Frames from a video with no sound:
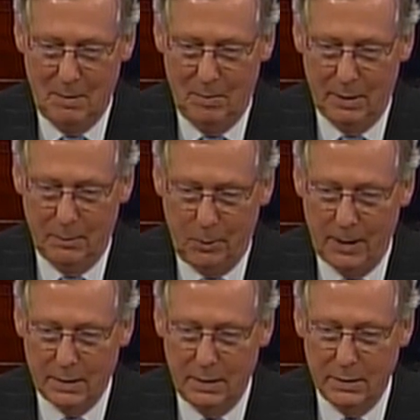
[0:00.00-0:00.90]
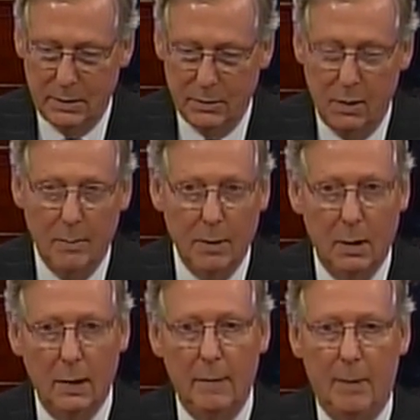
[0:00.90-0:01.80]
But the President is determined
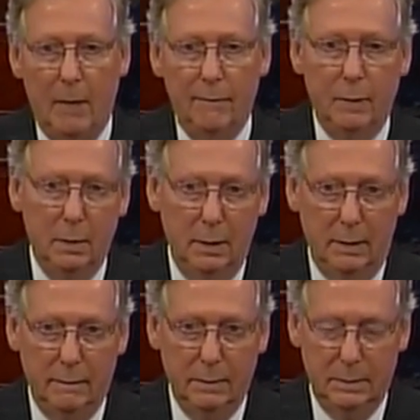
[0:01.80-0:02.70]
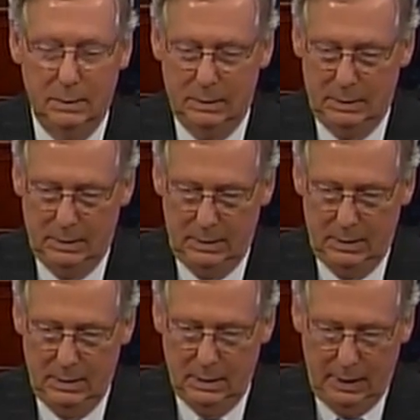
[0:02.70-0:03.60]
to leap off the cliff.
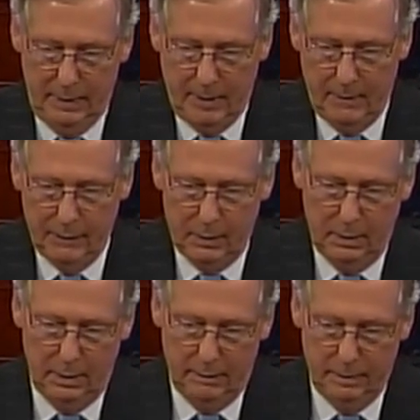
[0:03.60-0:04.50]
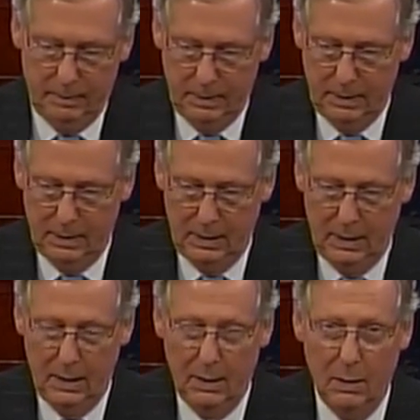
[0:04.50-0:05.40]
Leap off the cliff.
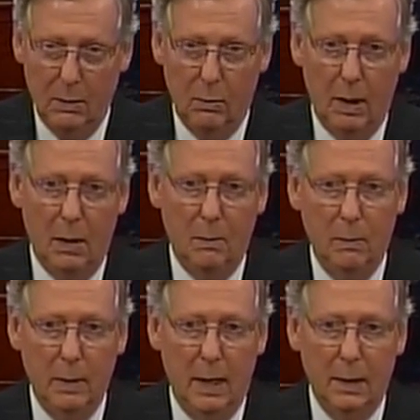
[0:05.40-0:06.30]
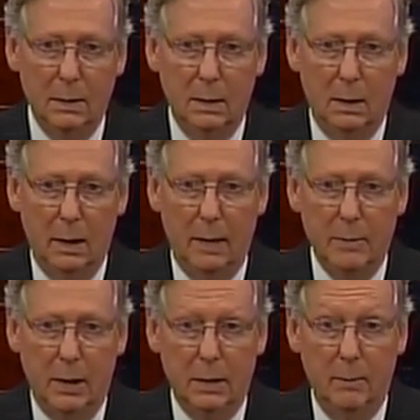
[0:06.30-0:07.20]
Well, we're not going to let him
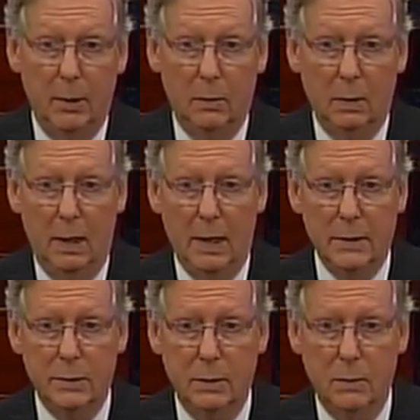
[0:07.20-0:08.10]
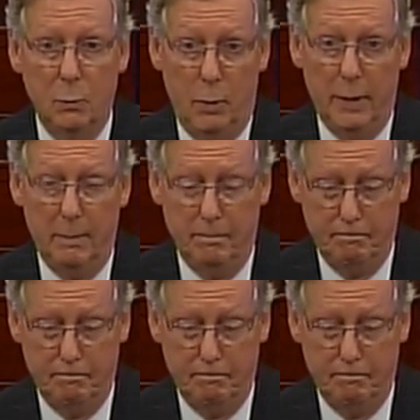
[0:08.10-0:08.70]
take the middle class with him.